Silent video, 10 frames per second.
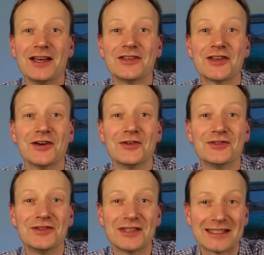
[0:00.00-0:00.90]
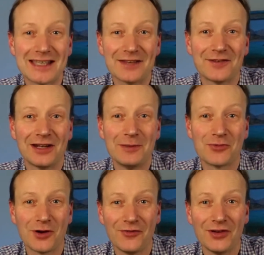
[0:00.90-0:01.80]
So to successfully
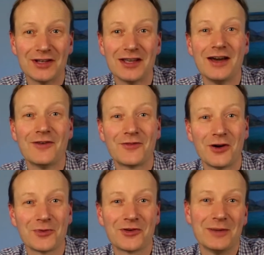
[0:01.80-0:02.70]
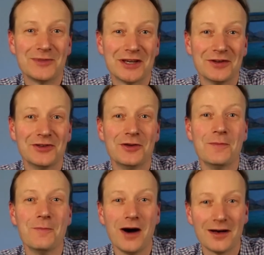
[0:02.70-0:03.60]
profit from crypto, you
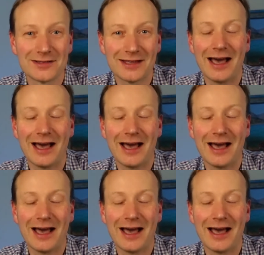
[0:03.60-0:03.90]
must,